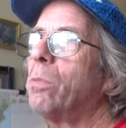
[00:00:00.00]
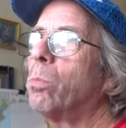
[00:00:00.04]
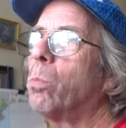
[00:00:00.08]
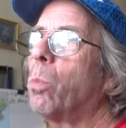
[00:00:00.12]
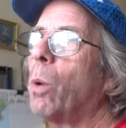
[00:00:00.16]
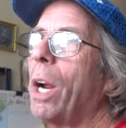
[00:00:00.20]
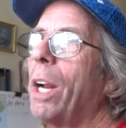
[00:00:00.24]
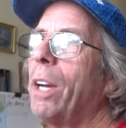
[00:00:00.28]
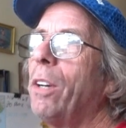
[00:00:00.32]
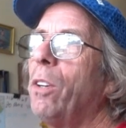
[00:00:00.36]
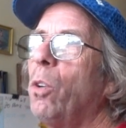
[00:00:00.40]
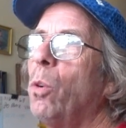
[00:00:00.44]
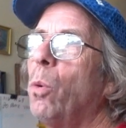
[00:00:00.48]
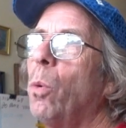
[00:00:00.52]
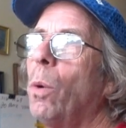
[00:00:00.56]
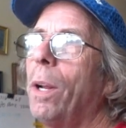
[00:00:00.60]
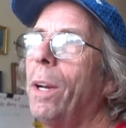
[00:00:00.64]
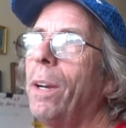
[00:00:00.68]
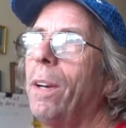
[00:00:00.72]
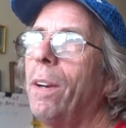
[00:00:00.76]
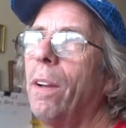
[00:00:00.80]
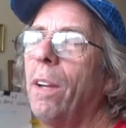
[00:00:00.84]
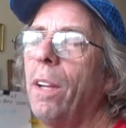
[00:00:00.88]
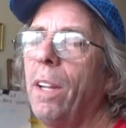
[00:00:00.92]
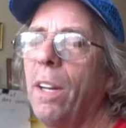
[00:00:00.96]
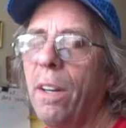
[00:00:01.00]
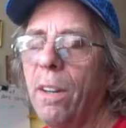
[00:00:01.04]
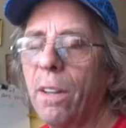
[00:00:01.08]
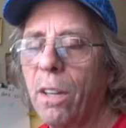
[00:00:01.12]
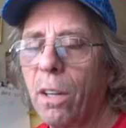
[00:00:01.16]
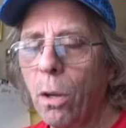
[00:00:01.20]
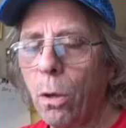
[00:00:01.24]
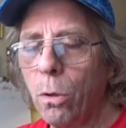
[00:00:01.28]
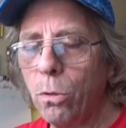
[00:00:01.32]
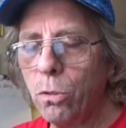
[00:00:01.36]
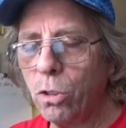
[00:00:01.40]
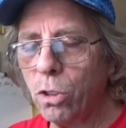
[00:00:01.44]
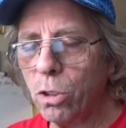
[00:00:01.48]
brand new in the
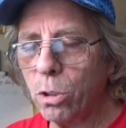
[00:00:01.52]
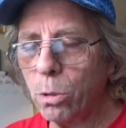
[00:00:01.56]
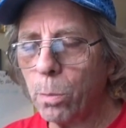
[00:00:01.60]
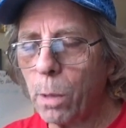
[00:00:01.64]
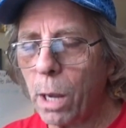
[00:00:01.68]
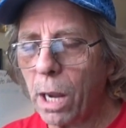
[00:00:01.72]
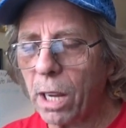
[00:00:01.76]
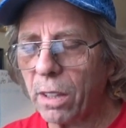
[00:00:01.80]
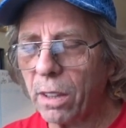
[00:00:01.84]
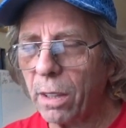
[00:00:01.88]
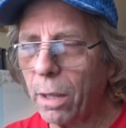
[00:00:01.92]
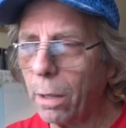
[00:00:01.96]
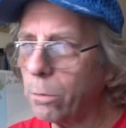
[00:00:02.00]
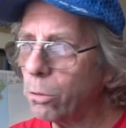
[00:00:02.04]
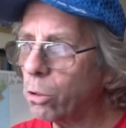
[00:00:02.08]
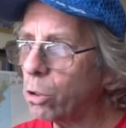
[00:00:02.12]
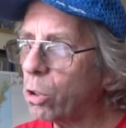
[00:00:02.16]
coaches back then.